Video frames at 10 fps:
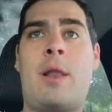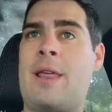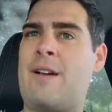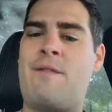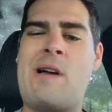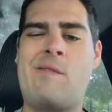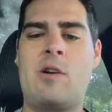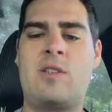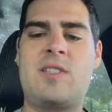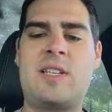like a
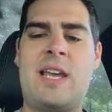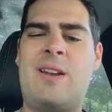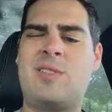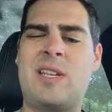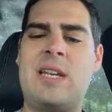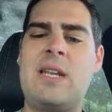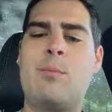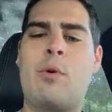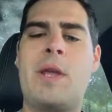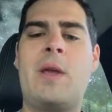5-yard slant. It was like an
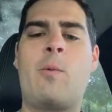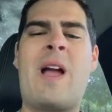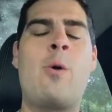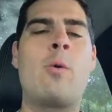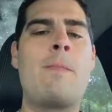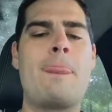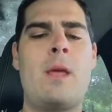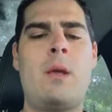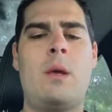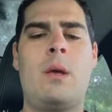in-breaking route.
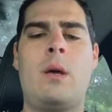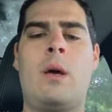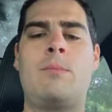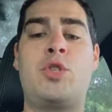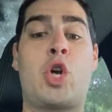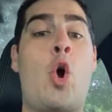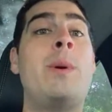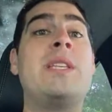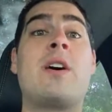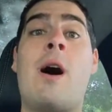
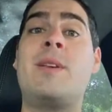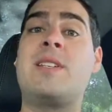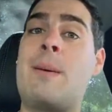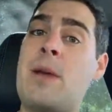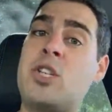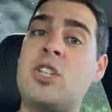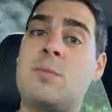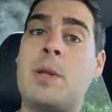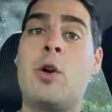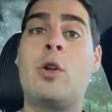Jacoby Thomas, I mentioned
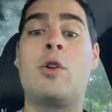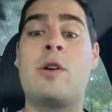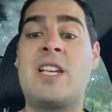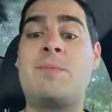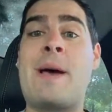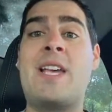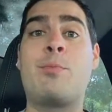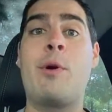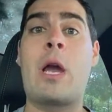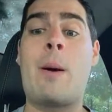this play earlier. Nice pass
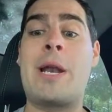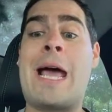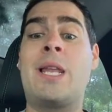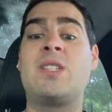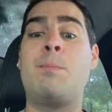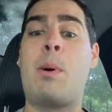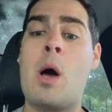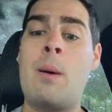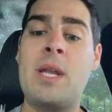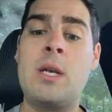breakup on Alex
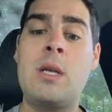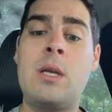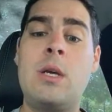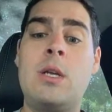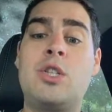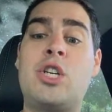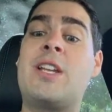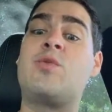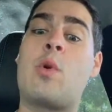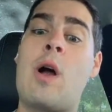Bauman.
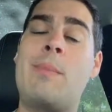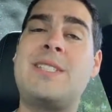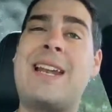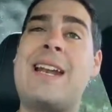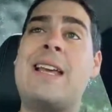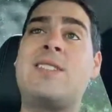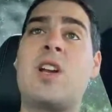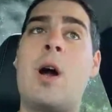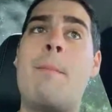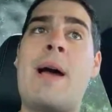Chance Robinson had a nice
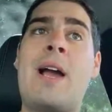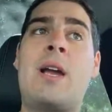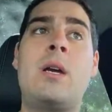comeback